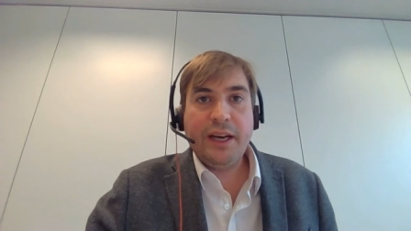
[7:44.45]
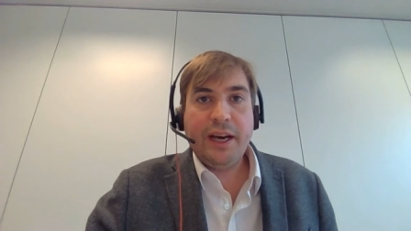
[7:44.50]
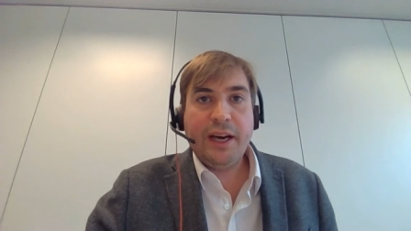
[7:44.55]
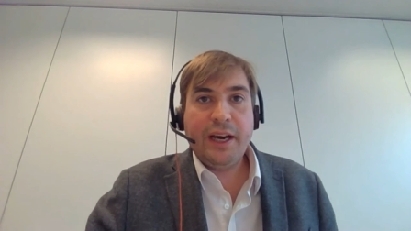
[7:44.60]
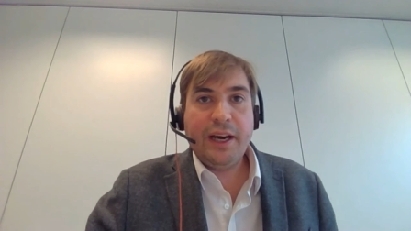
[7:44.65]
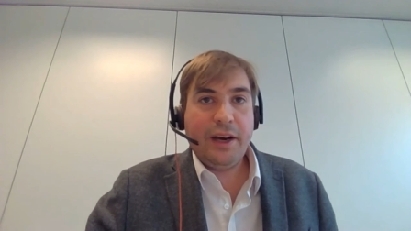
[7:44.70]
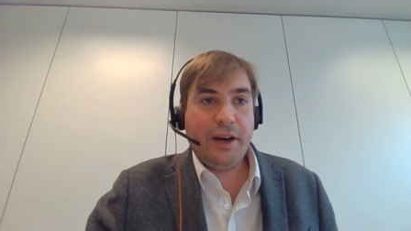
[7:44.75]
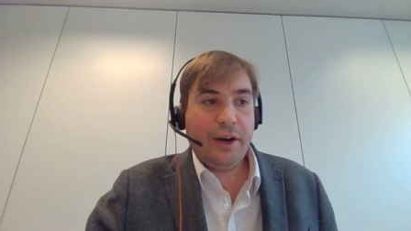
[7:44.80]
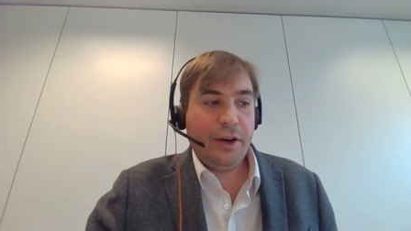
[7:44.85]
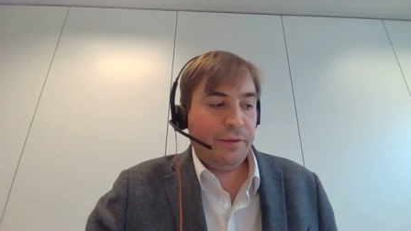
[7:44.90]

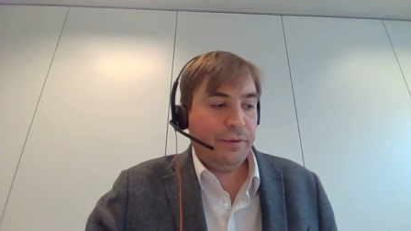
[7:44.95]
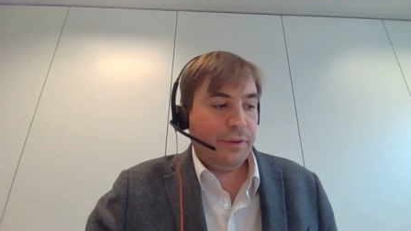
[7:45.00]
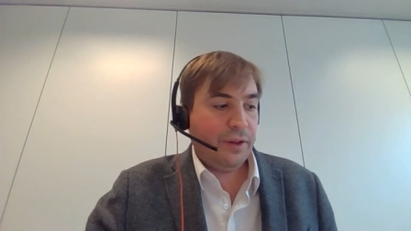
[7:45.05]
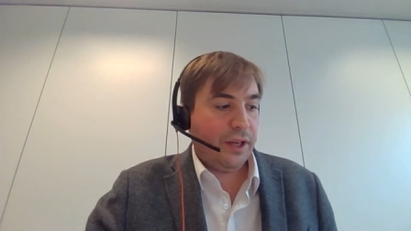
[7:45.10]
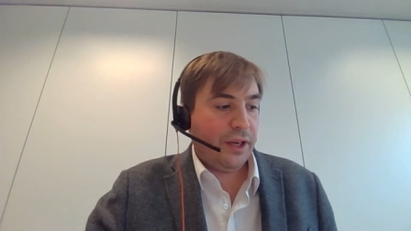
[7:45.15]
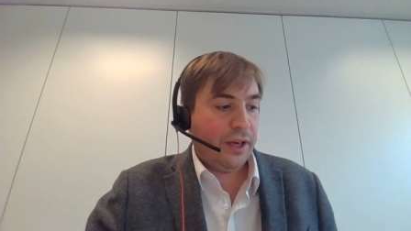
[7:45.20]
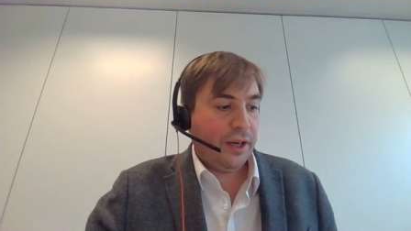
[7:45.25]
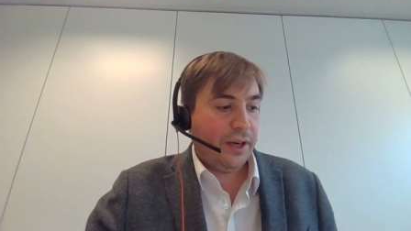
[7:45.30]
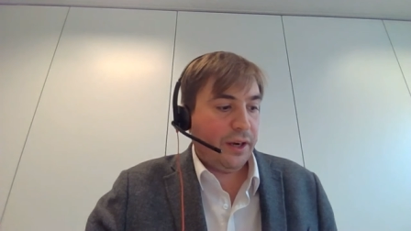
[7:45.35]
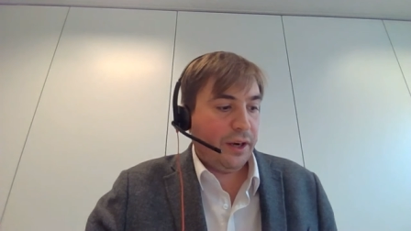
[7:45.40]
uh, over
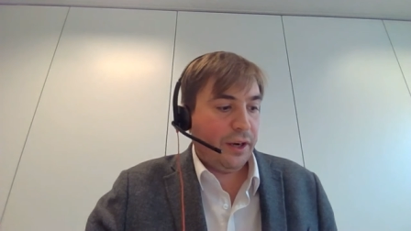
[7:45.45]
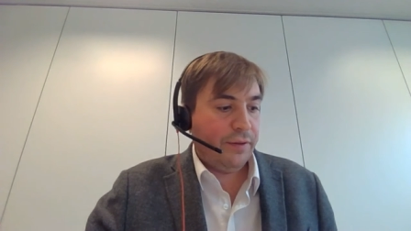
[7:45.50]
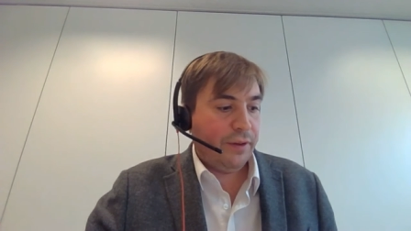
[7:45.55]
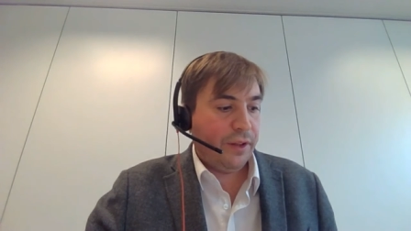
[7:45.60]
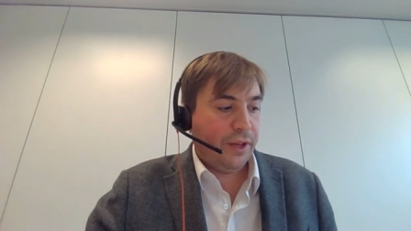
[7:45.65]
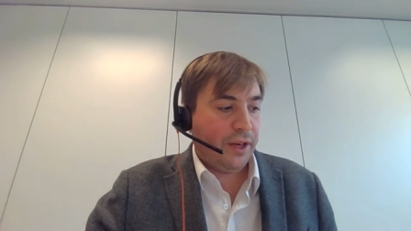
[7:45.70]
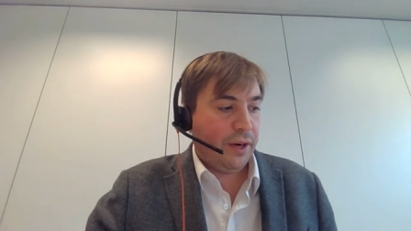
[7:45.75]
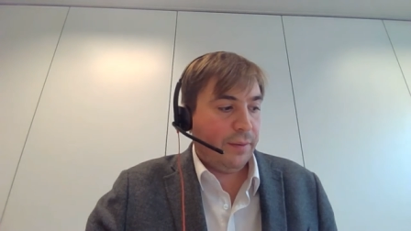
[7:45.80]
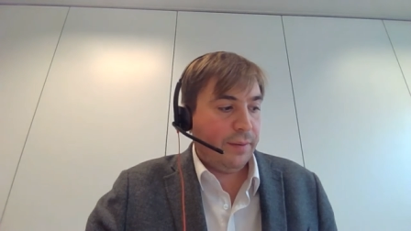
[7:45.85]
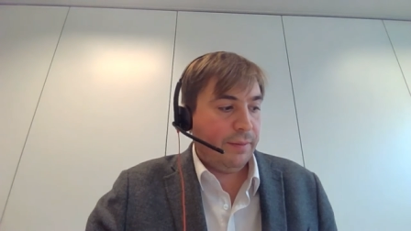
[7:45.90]
the over
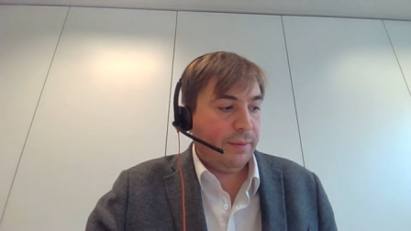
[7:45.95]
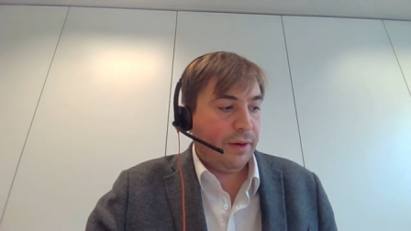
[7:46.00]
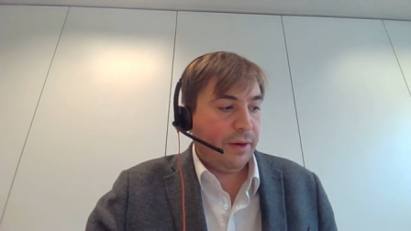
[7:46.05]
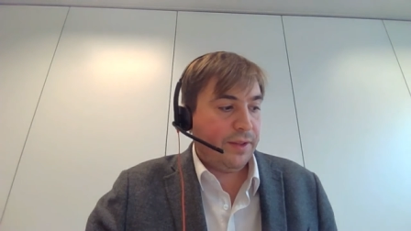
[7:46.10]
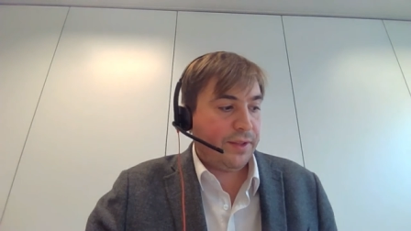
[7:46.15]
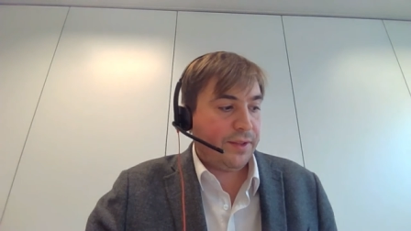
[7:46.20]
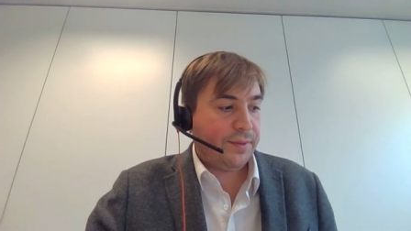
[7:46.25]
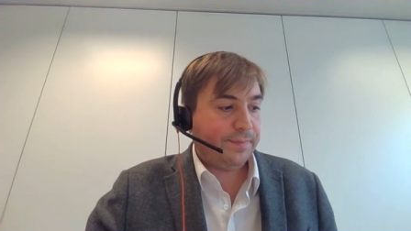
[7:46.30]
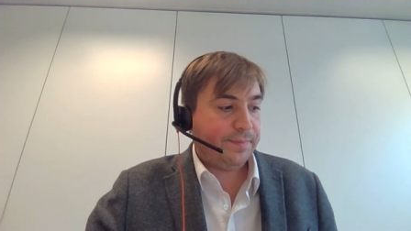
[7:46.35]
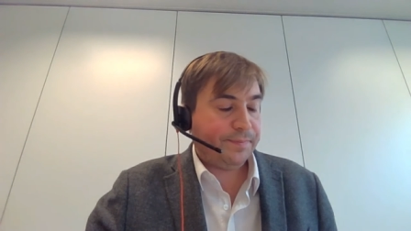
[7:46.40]
the coming
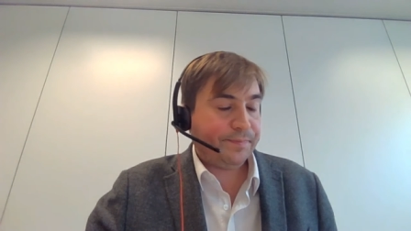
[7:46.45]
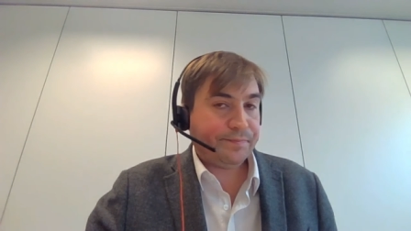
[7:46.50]
months.